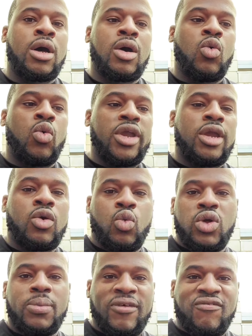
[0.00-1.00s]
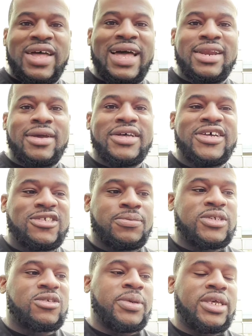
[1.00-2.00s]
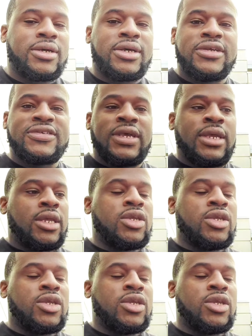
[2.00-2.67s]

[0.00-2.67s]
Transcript: where women find their husbands, because,